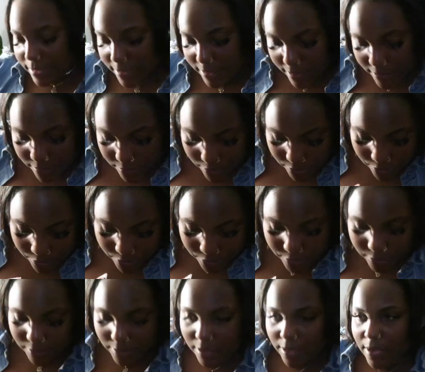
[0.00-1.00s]

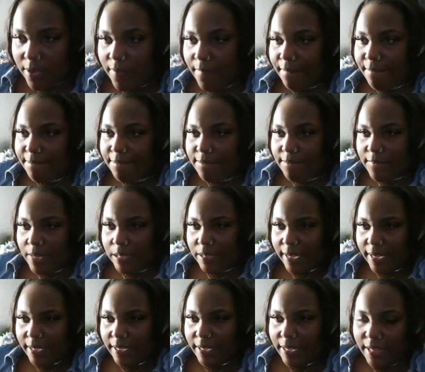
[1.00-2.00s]
scissors
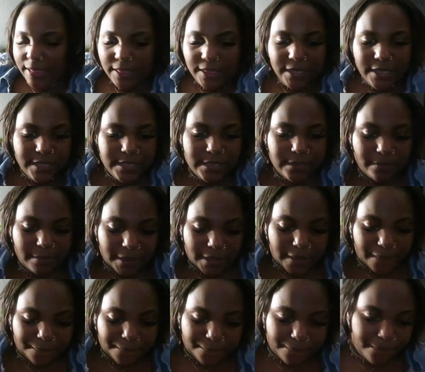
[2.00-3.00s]
so I could cut this
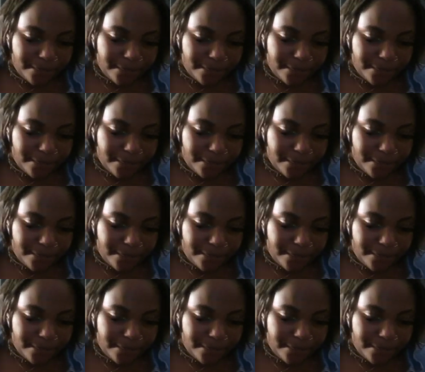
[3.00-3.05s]
but